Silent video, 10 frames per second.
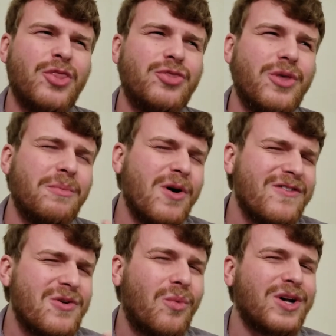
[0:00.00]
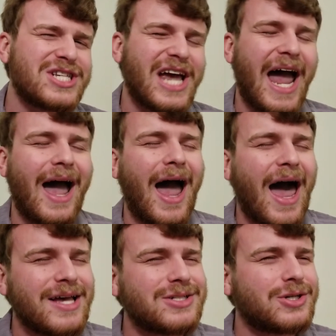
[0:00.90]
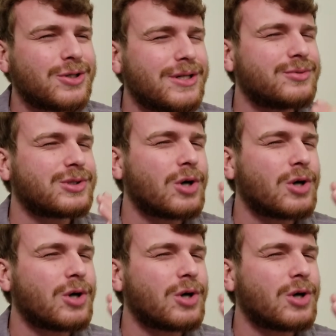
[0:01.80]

the movie wasn't as good as